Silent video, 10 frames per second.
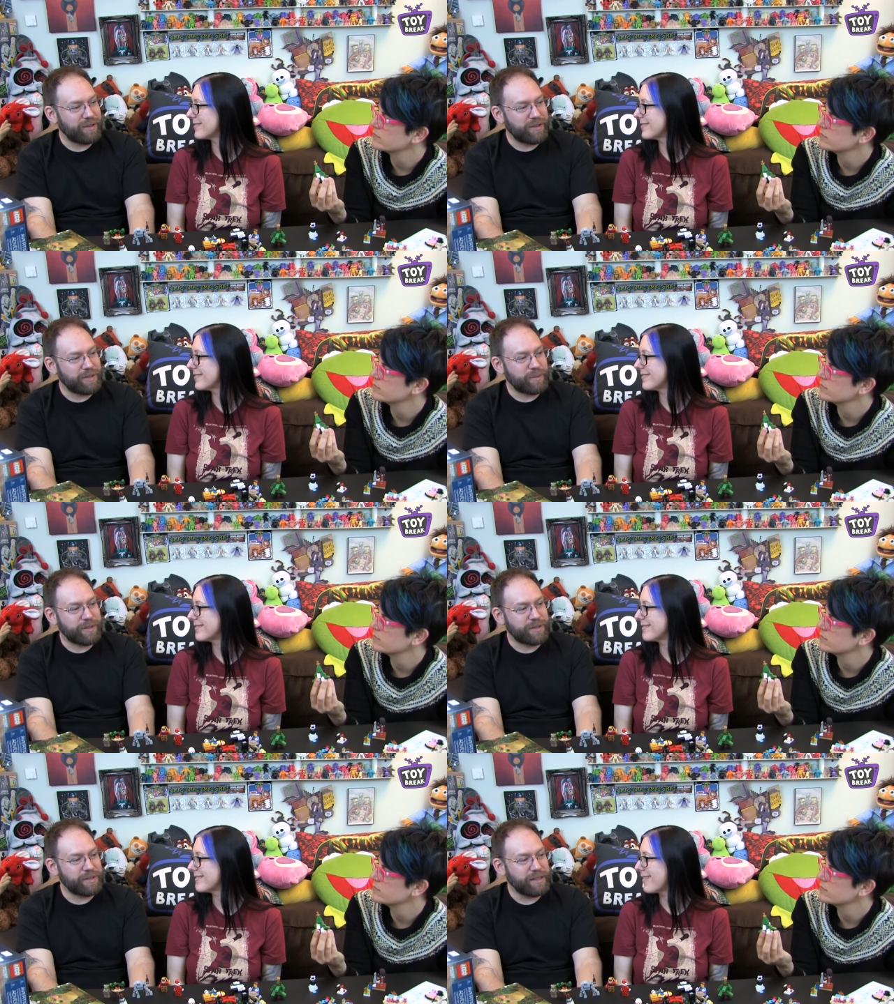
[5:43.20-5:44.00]

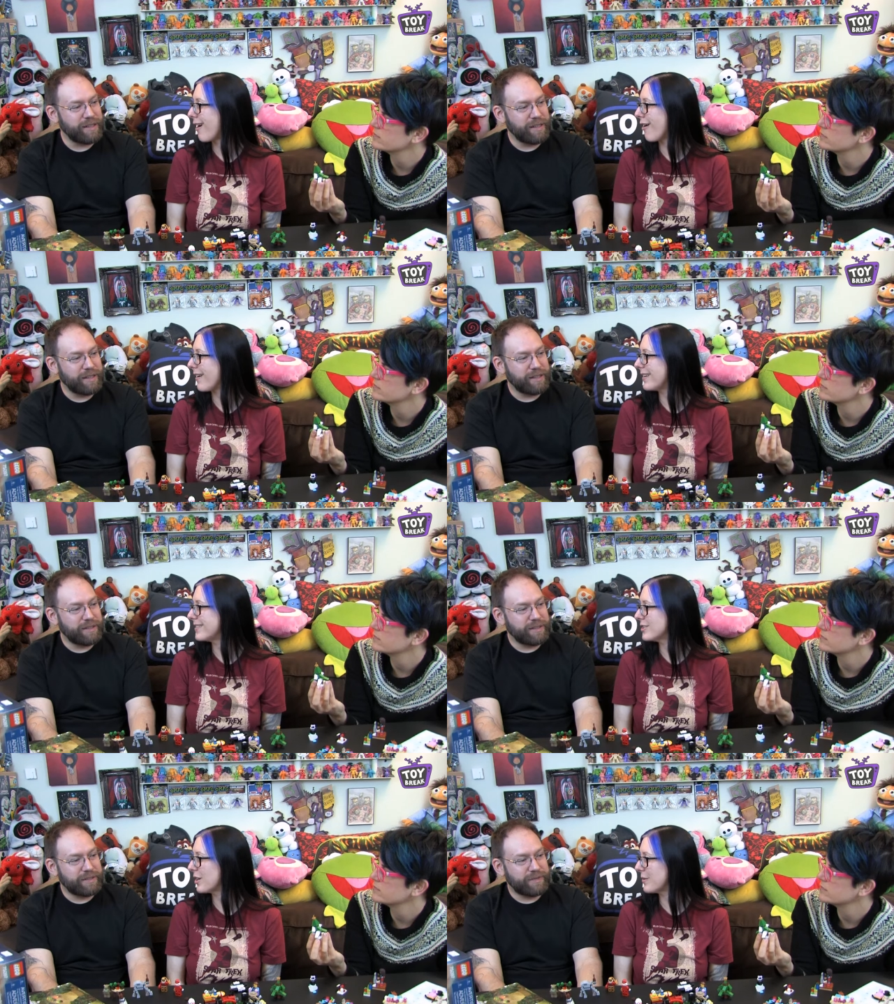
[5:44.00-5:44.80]
Speaker 1: christmas
Speaker 2: all right,
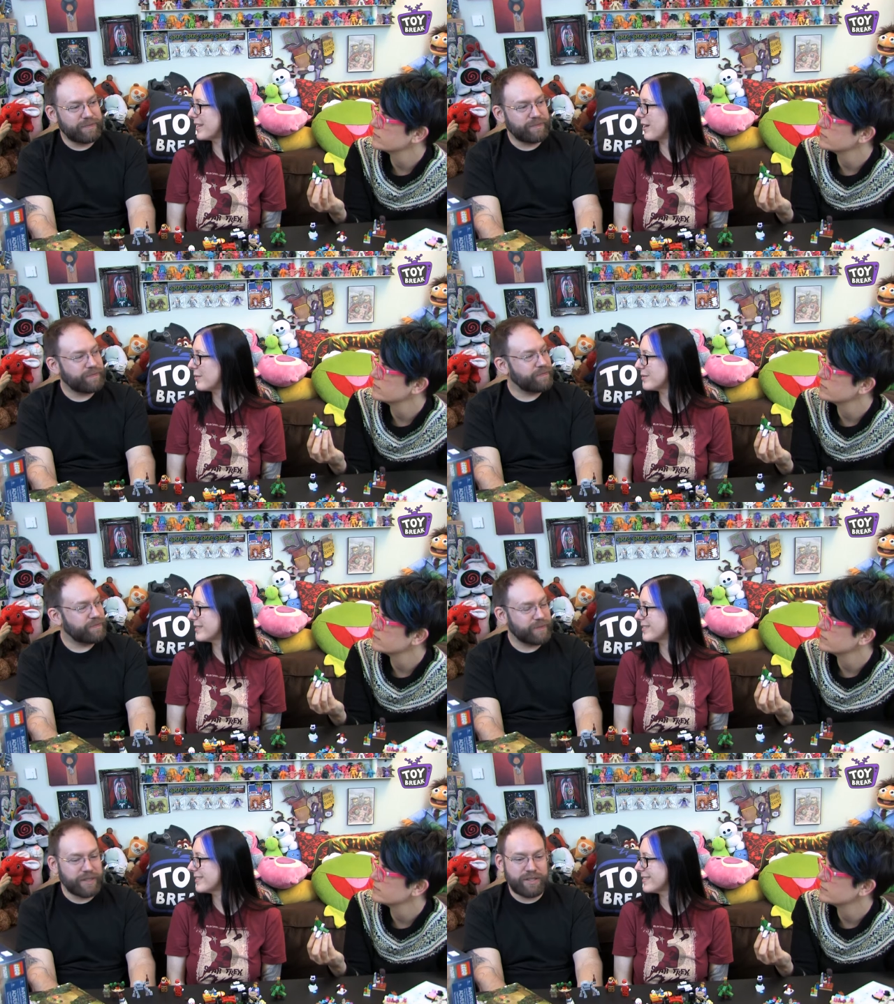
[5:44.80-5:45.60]
shall we out?
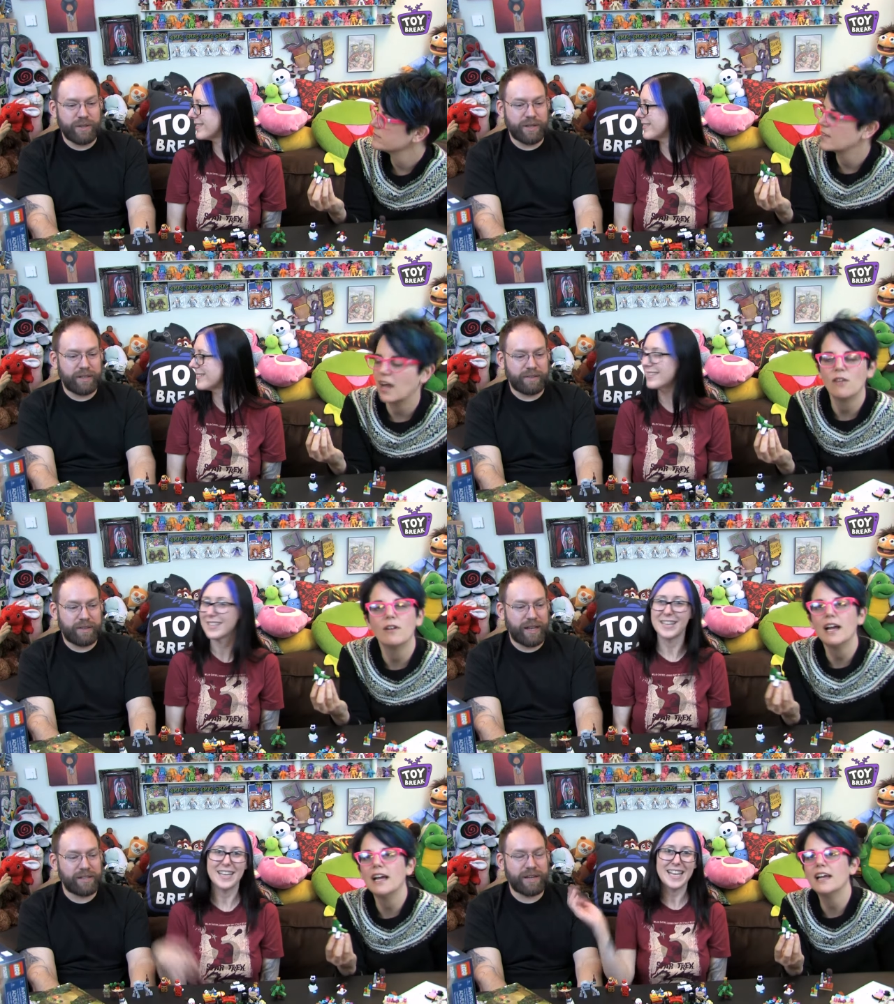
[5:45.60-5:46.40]
Speaker 1: Let's do it. All
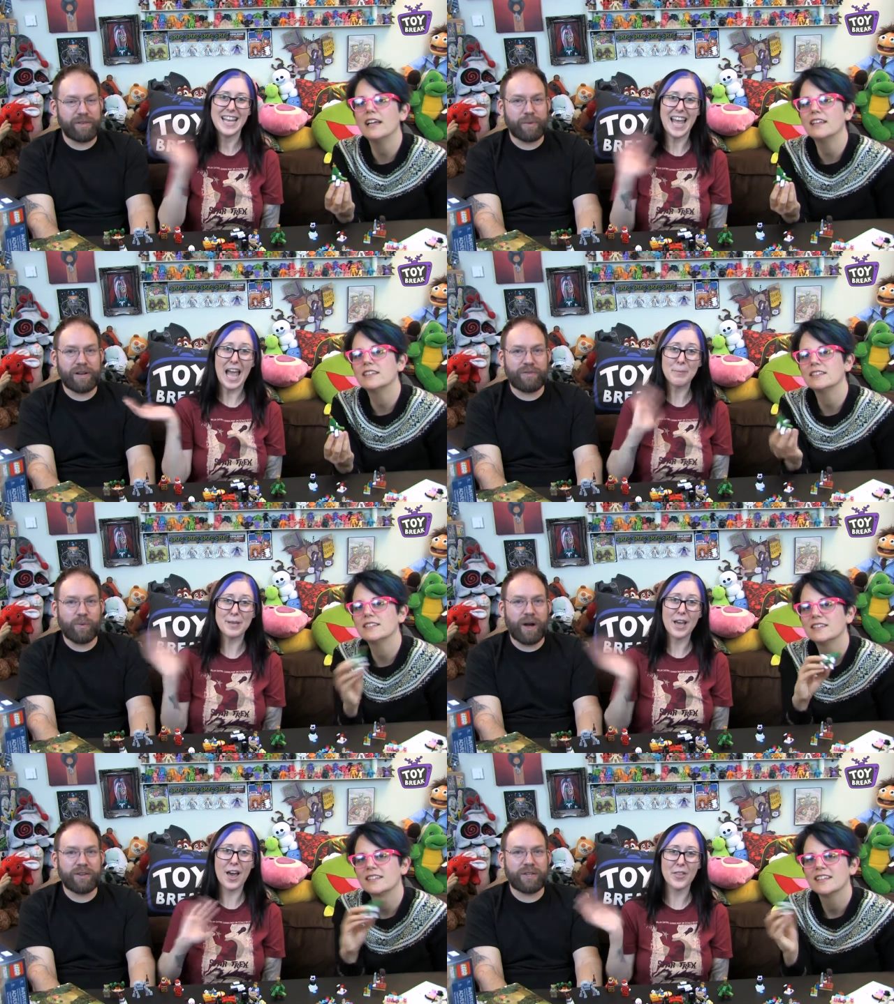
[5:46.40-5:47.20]
right. Thanks everybody Happy
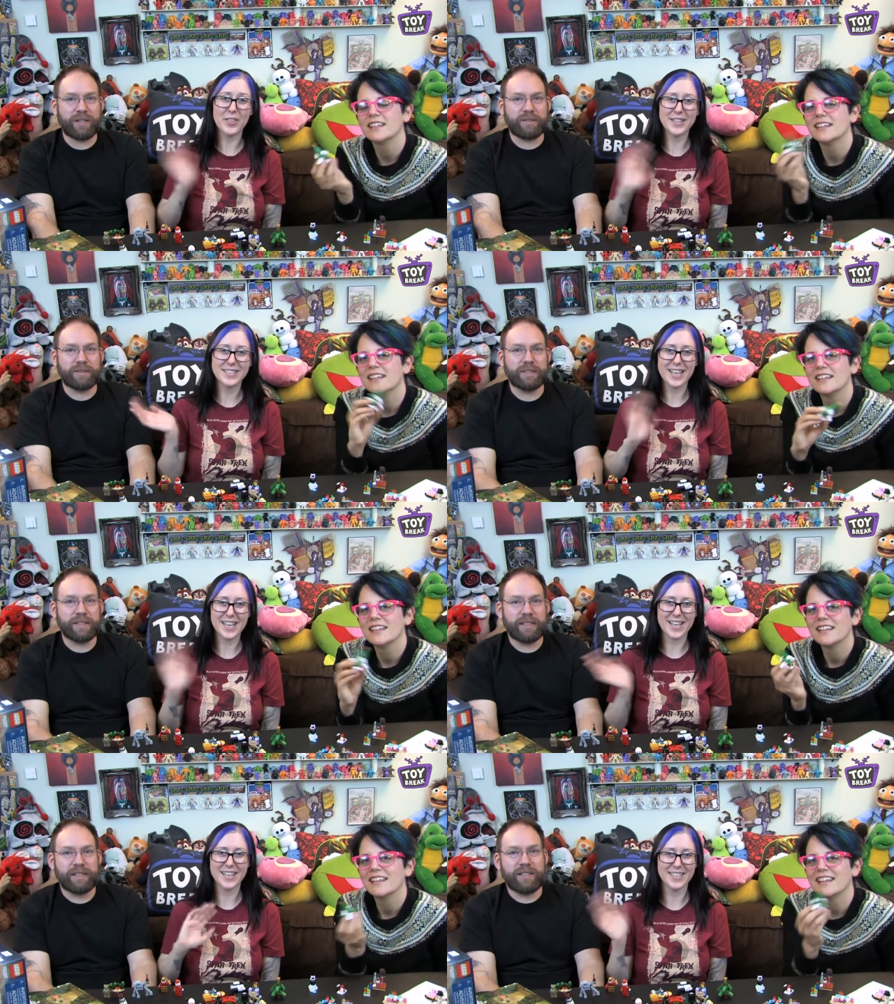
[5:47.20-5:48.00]
for watching.
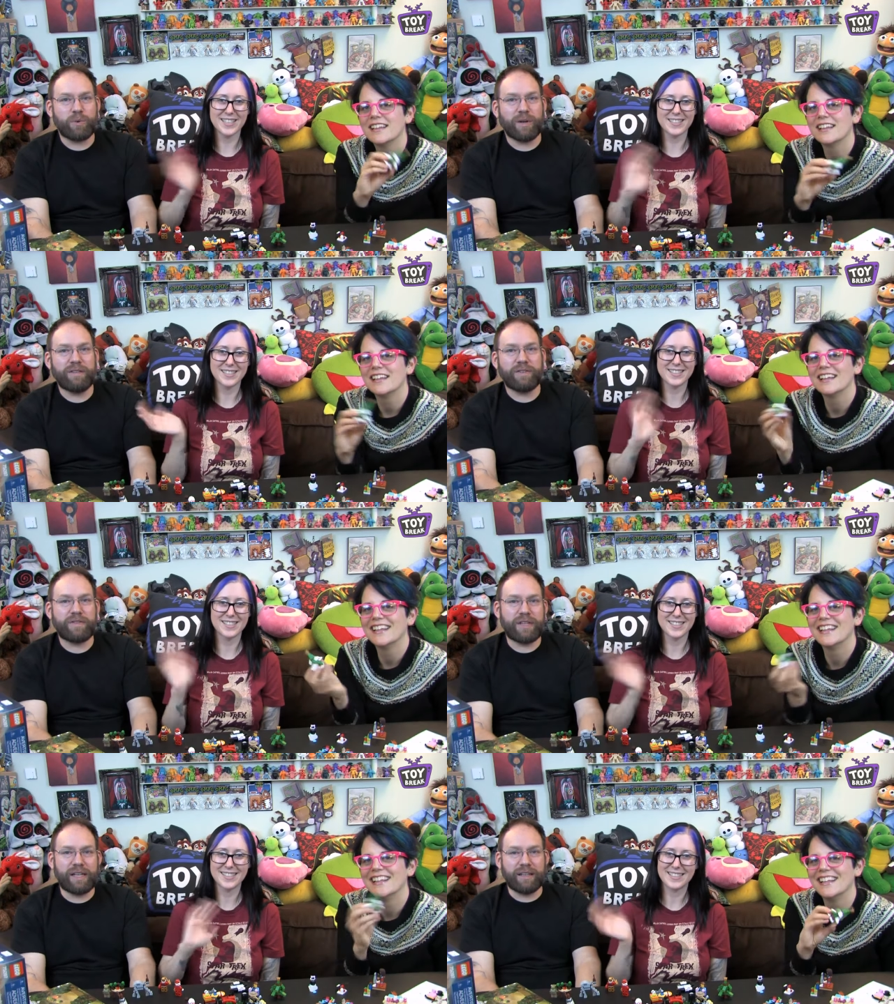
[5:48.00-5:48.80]
holiday!
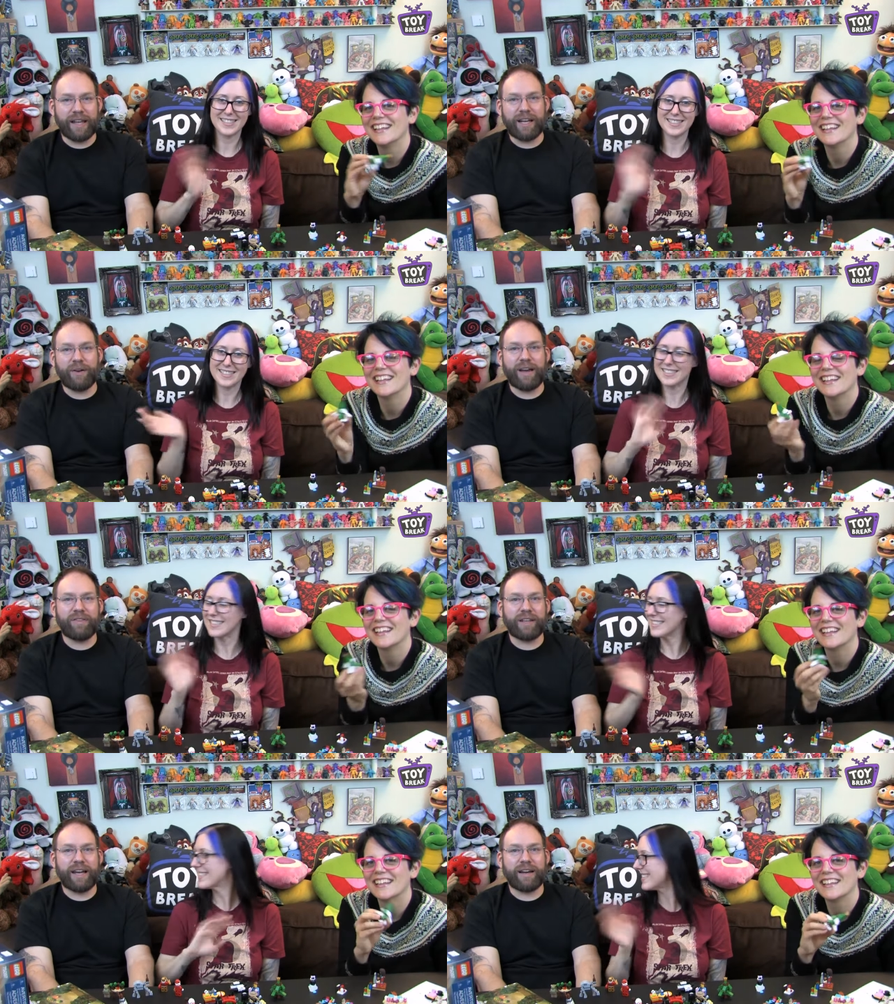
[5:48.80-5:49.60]
2015 Lego
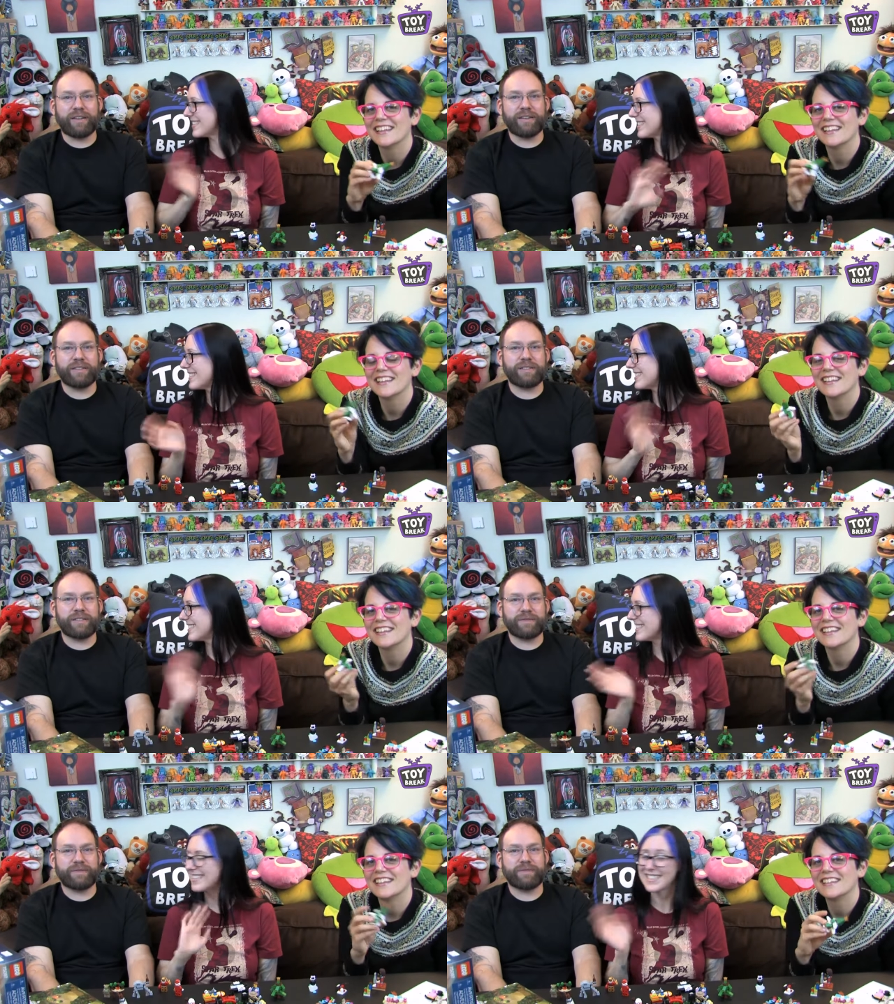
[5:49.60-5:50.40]
Advent
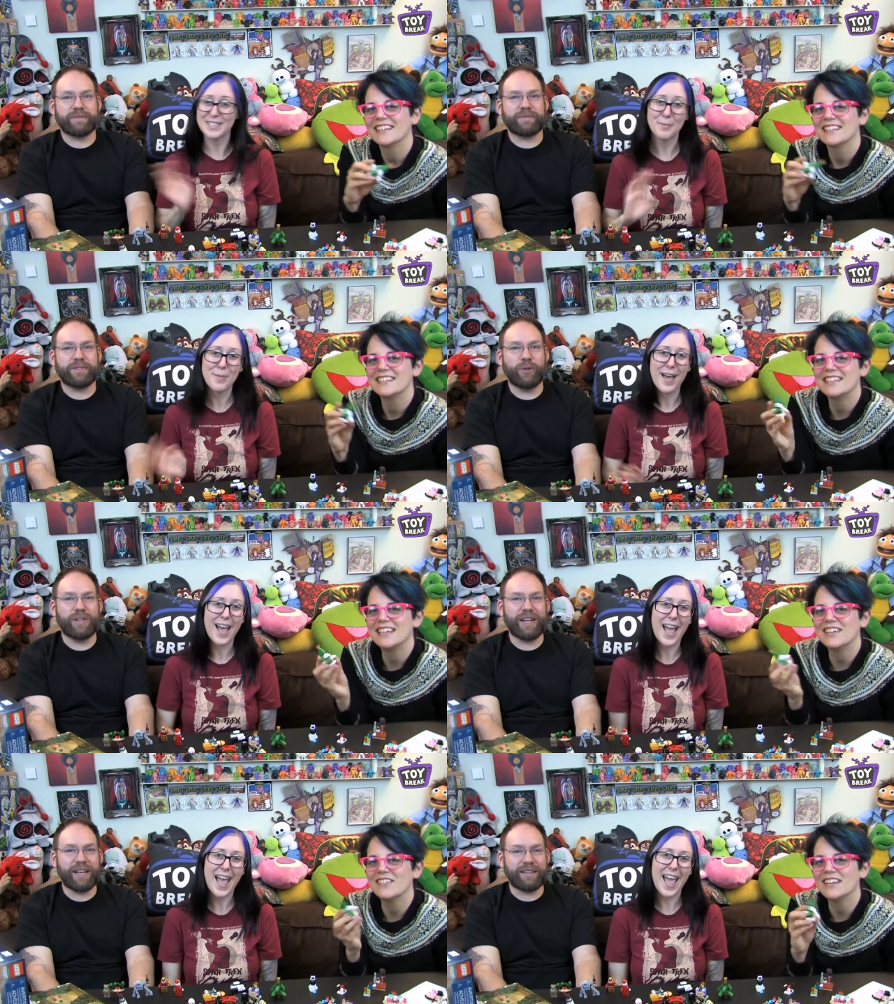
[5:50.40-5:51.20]
calendars. Bye.
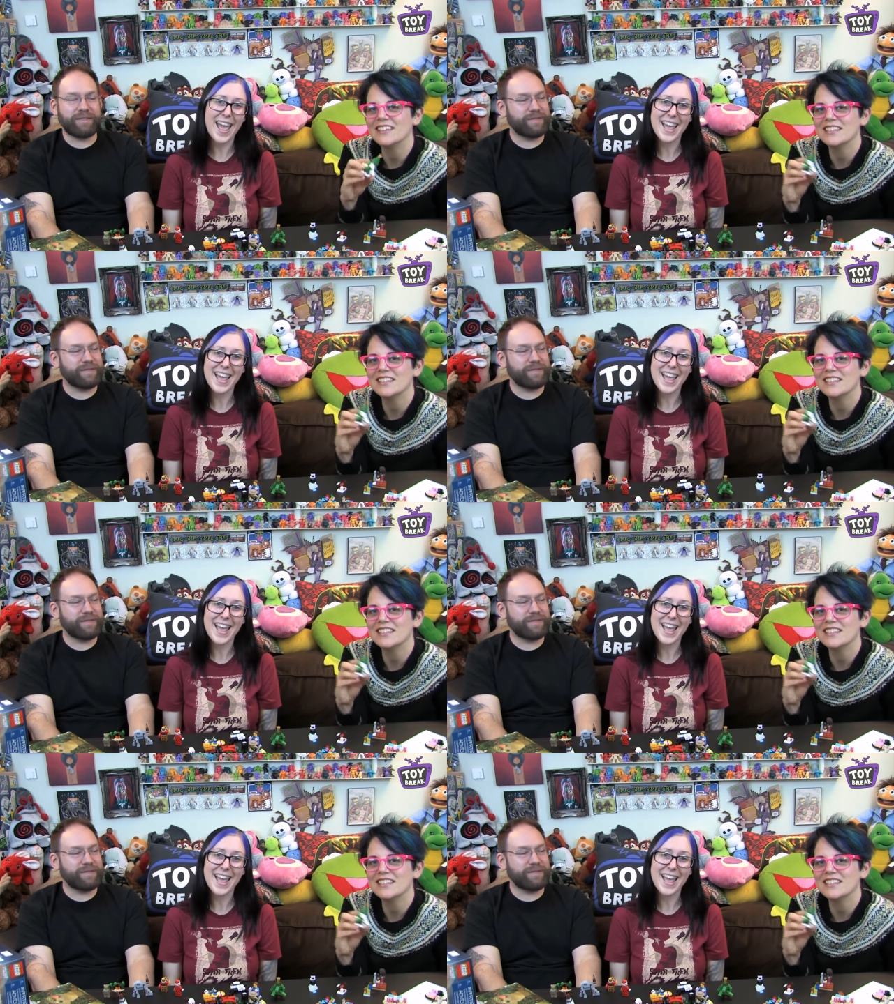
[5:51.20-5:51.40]
See you real